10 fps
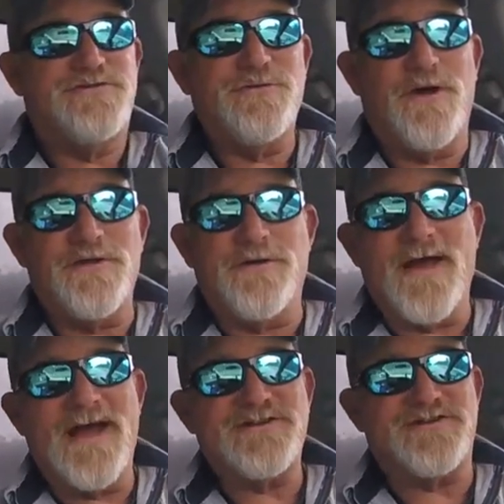Two on your
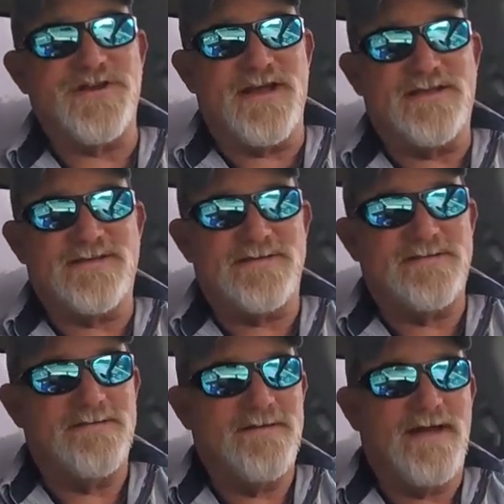ass cheeks
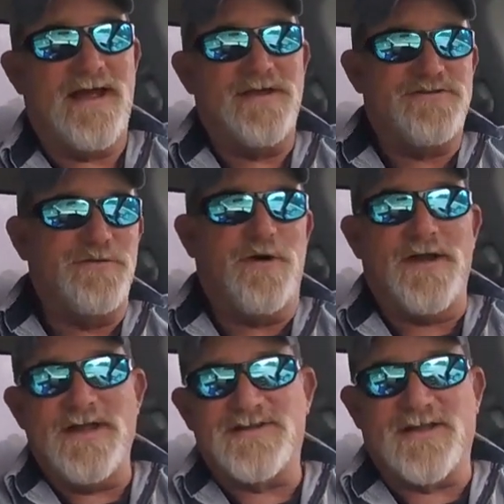and two
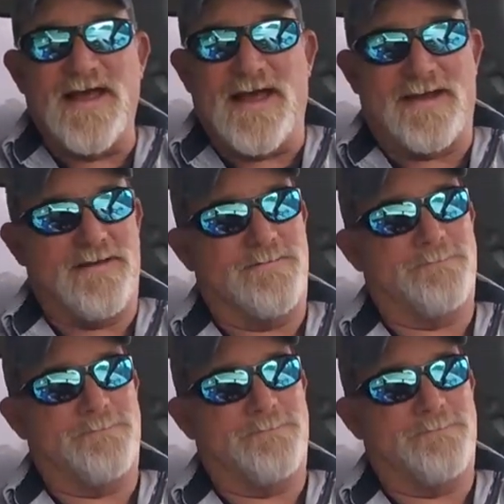on each leg.